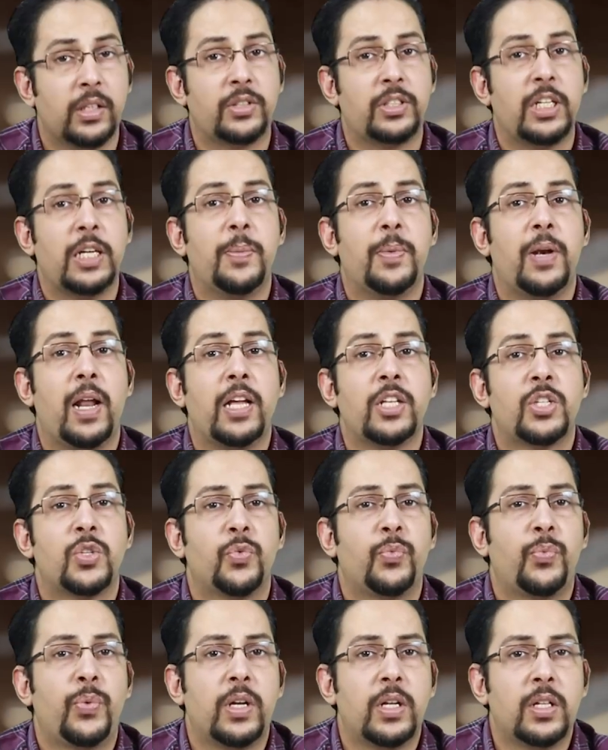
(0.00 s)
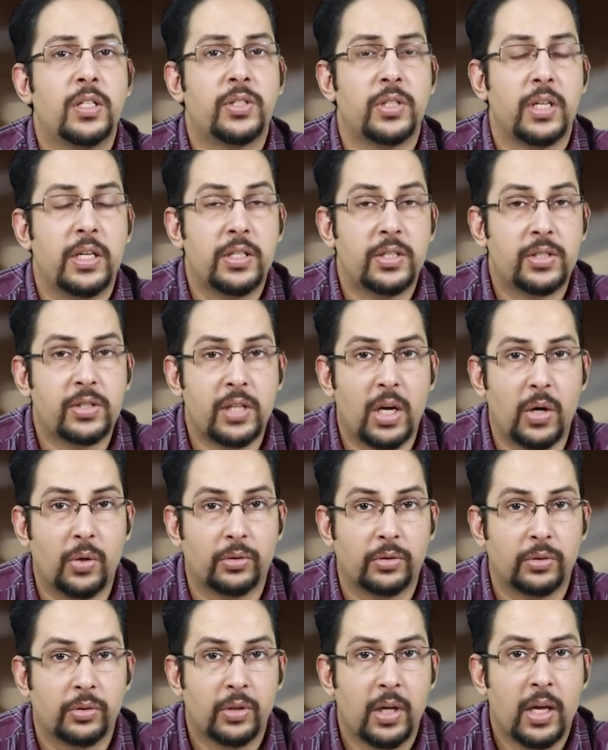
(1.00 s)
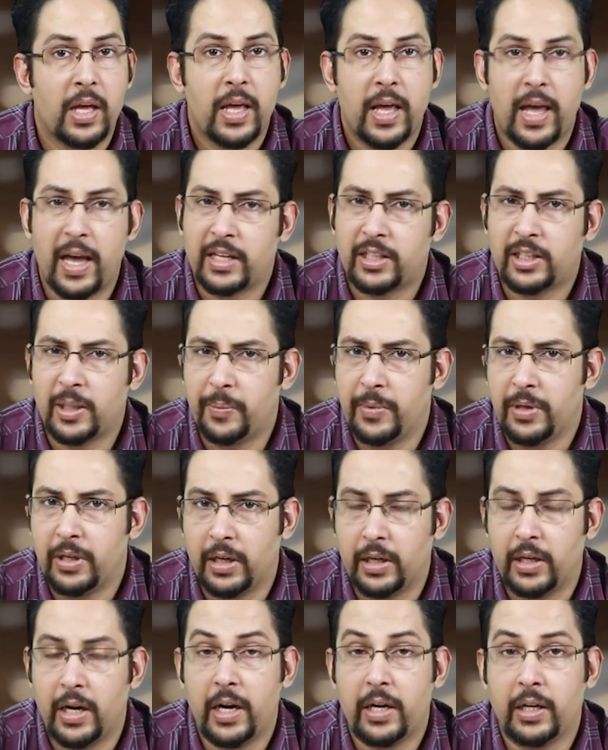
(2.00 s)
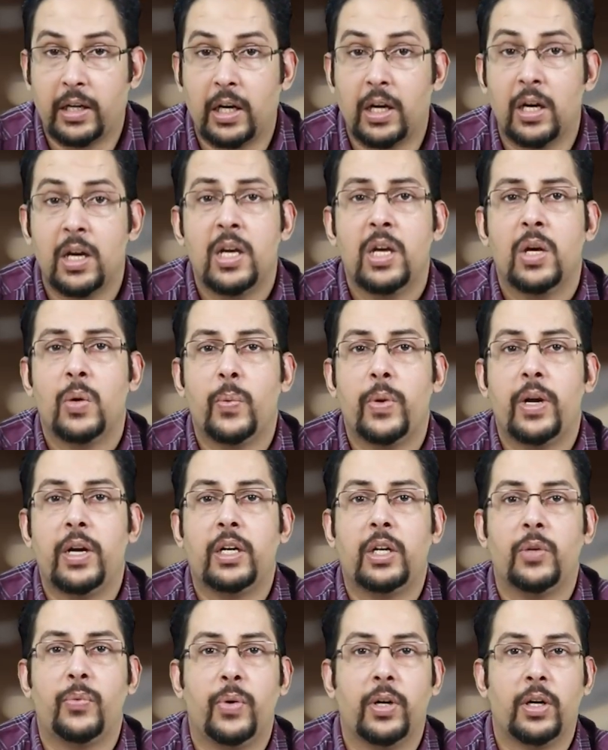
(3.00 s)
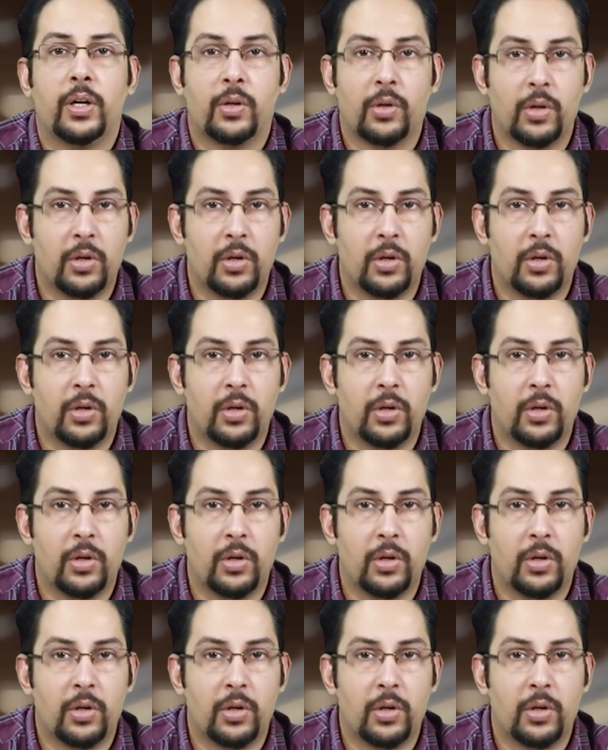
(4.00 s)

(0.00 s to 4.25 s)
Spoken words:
The same alliance fails in South, except in Karnataka, where it defeated